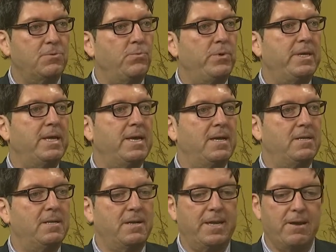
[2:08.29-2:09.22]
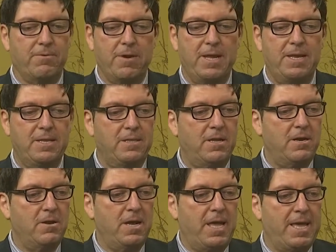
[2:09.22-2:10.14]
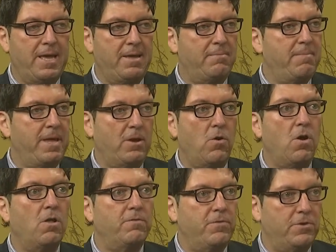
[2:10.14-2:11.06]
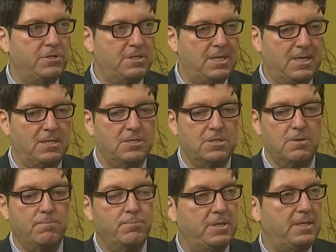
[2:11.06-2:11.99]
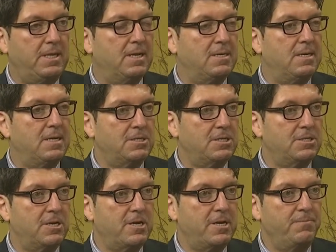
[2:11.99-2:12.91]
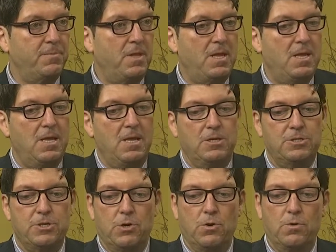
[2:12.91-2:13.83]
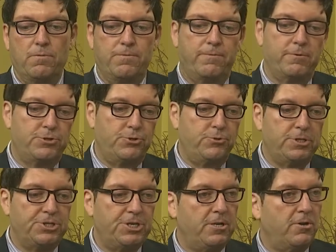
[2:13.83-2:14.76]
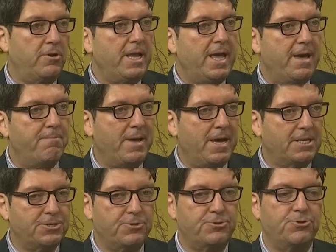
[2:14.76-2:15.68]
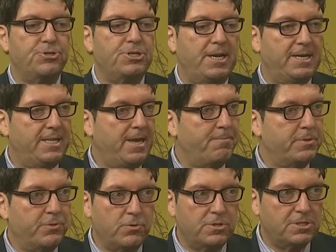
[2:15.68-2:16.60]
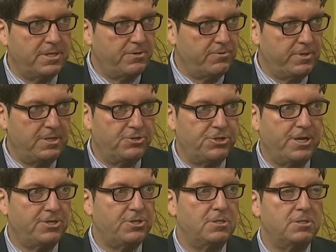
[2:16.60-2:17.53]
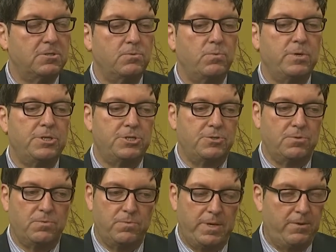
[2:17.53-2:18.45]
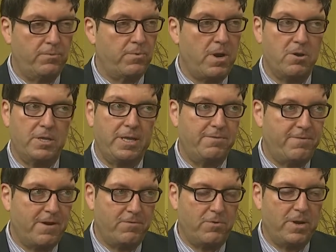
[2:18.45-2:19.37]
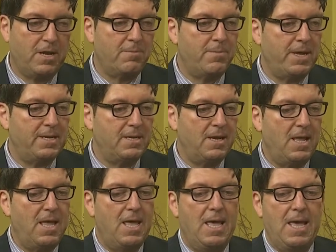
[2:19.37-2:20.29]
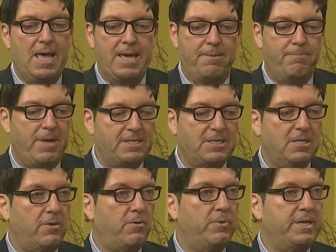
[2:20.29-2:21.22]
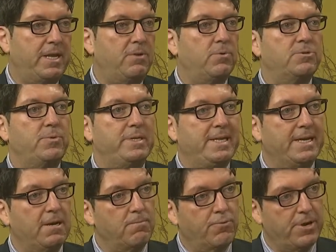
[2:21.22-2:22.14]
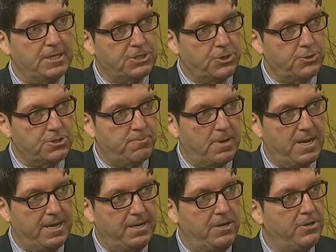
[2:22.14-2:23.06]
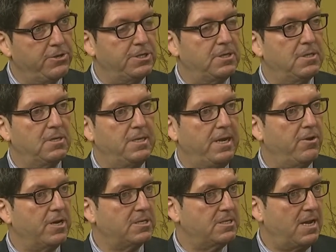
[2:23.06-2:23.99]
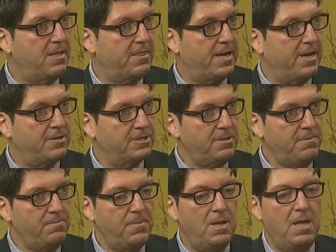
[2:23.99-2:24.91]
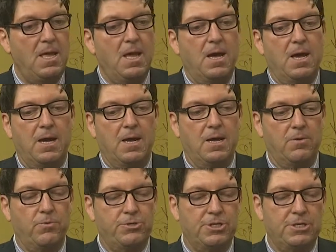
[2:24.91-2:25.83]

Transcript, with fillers: we can get right in there and make all of those things completely unnecessary. So for Julie, she had already had back surgery. She had the epidural steroid injections, which we rarely, if ever, recommend. Mm -hmm. And basically, what we did was we decompressed her spine using the DRX 9000, uh, which